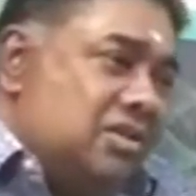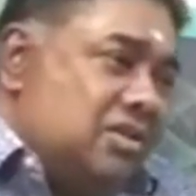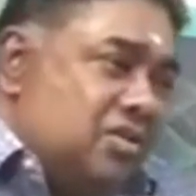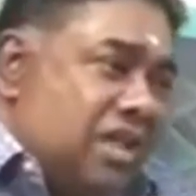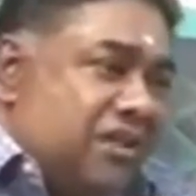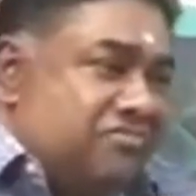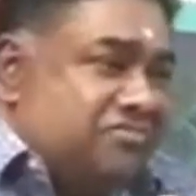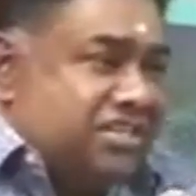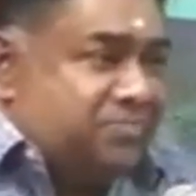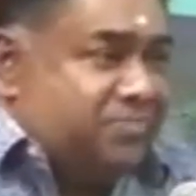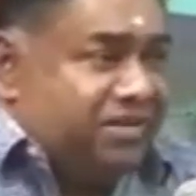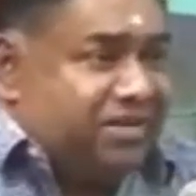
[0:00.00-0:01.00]
your life's
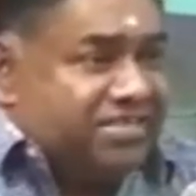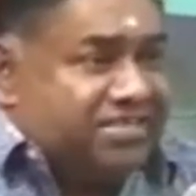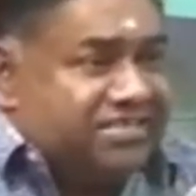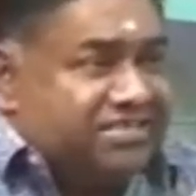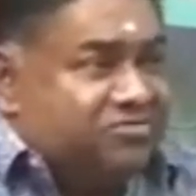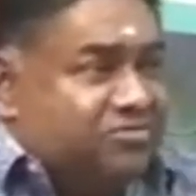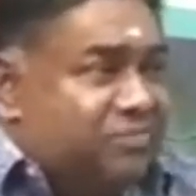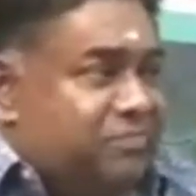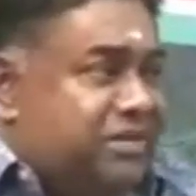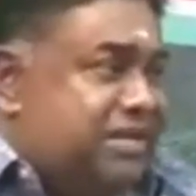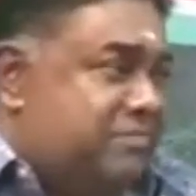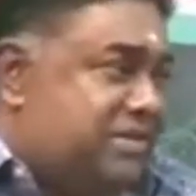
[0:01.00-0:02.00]
experiences will
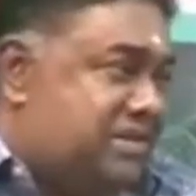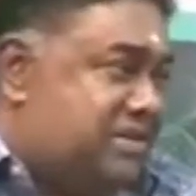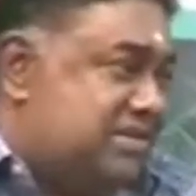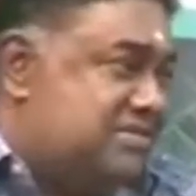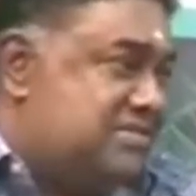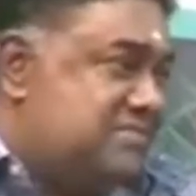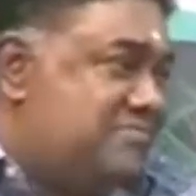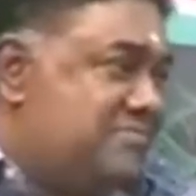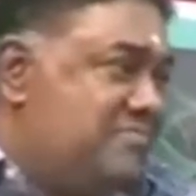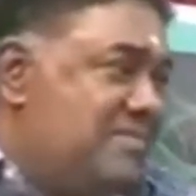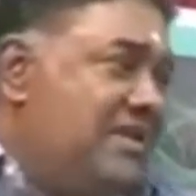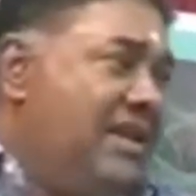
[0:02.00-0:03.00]
be limitless.
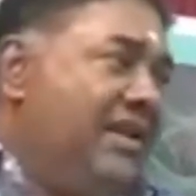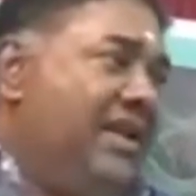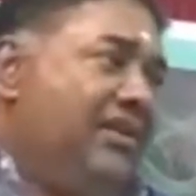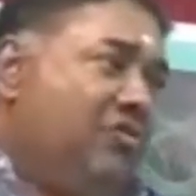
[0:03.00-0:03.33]
And